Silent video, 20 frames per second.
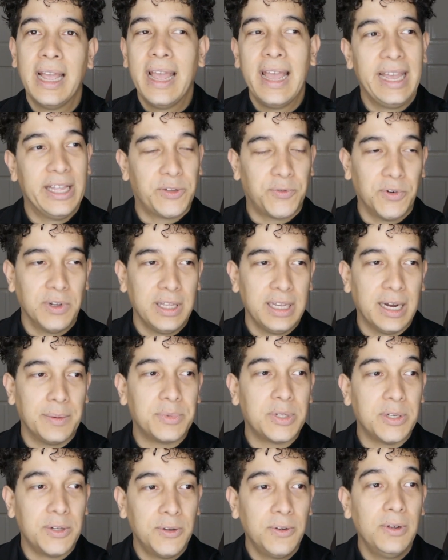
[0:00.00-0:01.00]
It's really
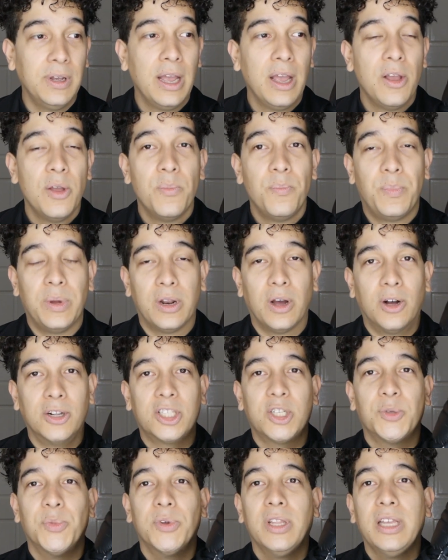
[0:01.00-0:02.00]
up to you, but
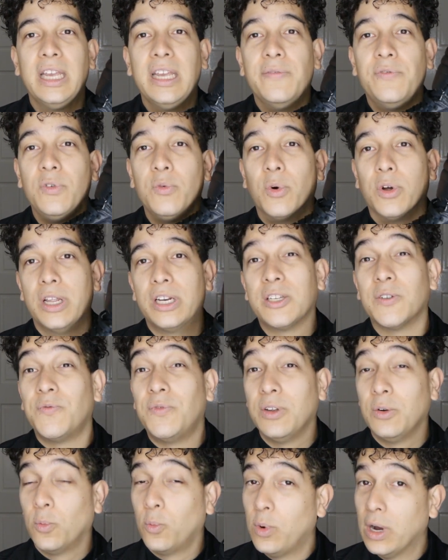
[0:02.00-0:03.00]
ultimately if you want it to
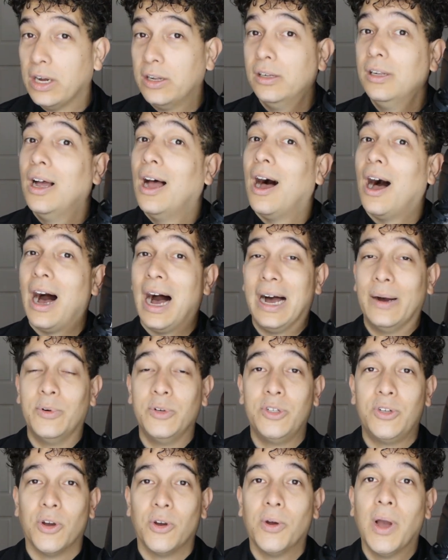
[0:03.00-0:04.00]
fit well, I
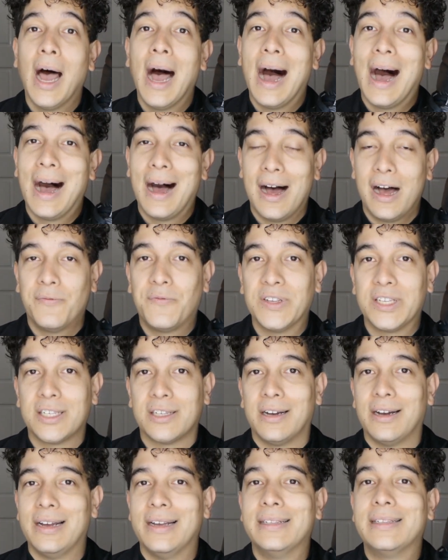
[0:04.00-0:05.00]
would go half a
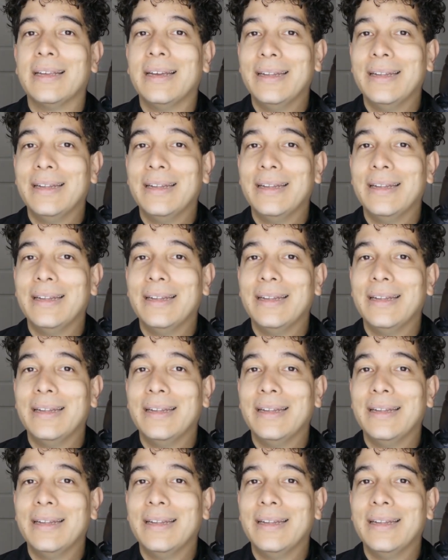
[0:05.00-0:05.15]
size